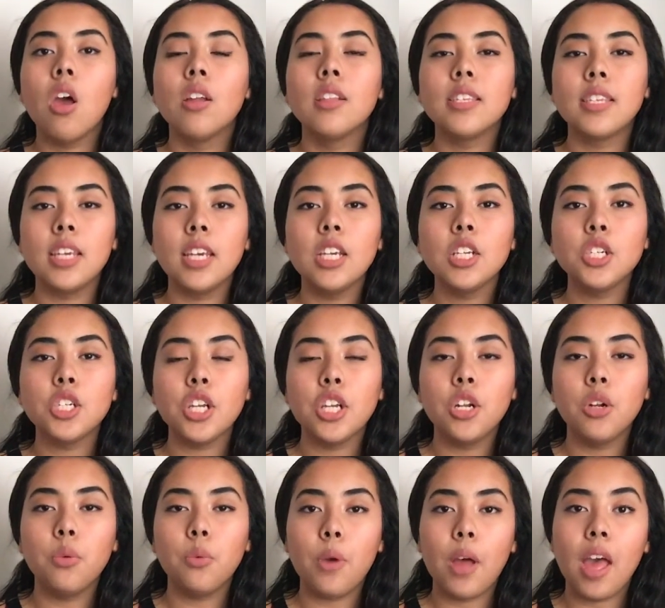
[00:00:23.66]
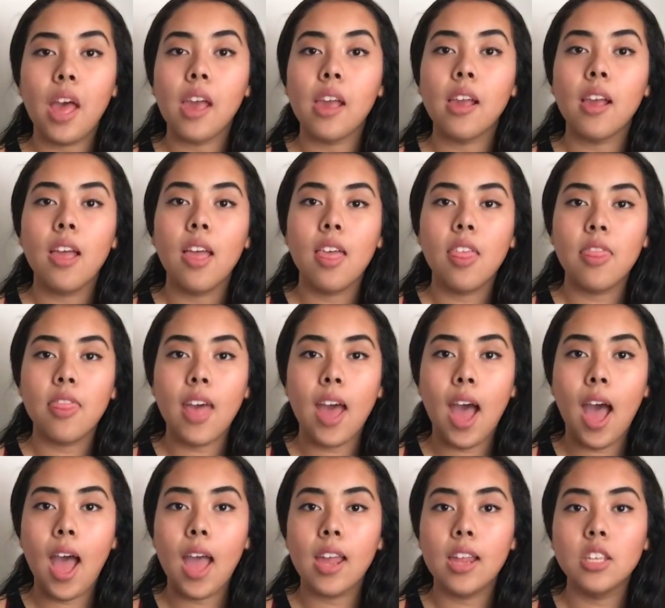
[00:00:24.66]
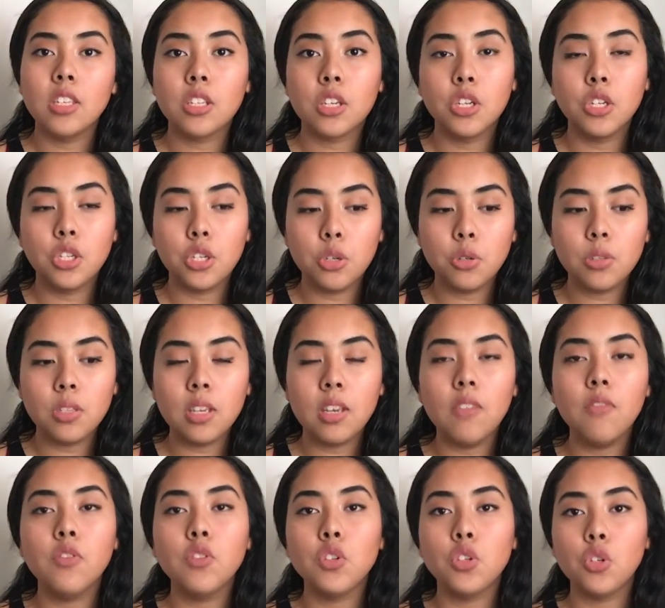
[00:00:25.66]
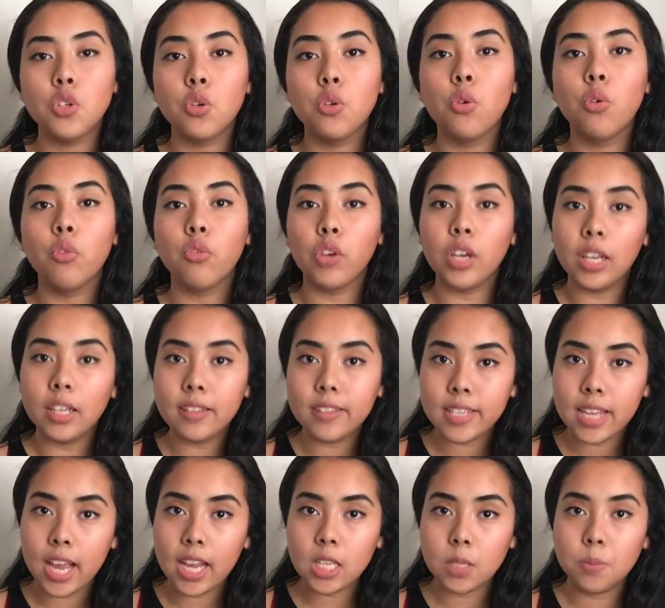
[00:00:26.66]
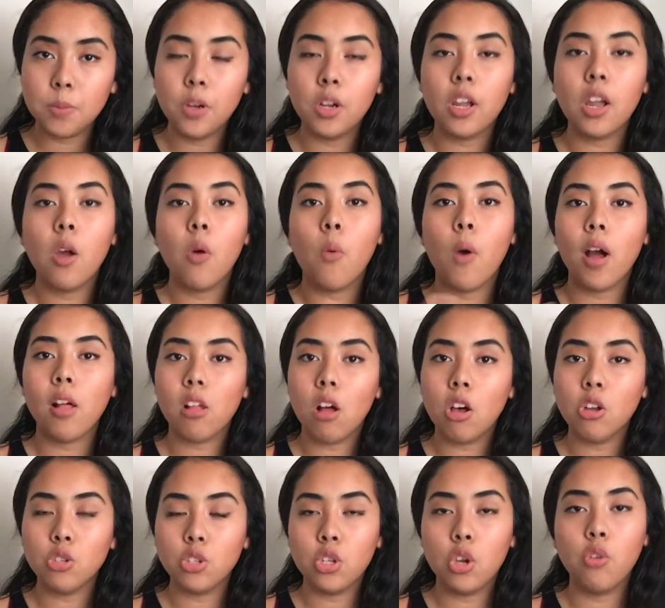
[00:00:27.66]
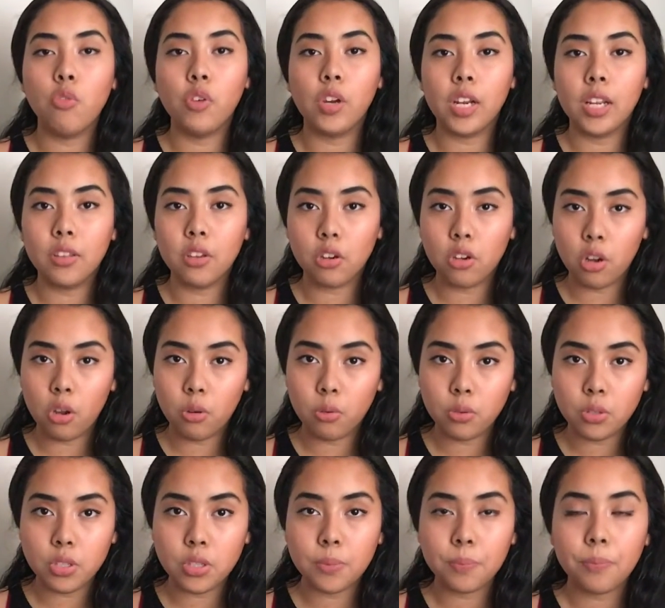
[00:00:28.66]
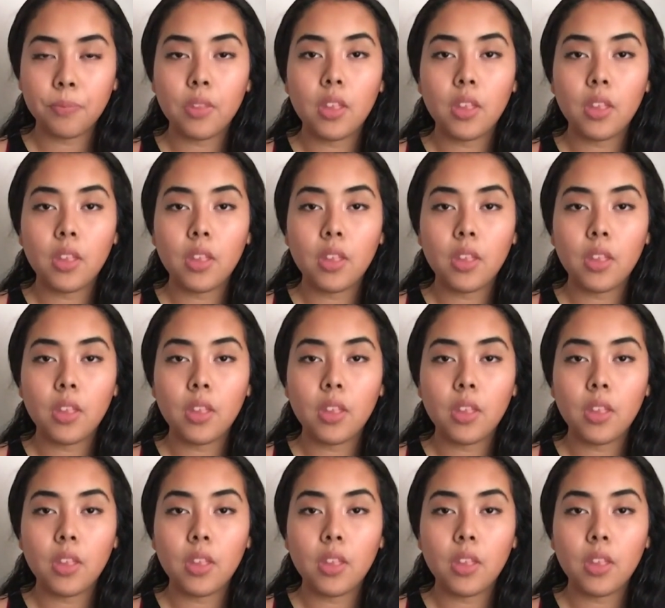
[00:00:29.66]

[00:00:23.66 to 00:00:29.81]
teach in a way that is conducive to reading the textbook while also reading their notes.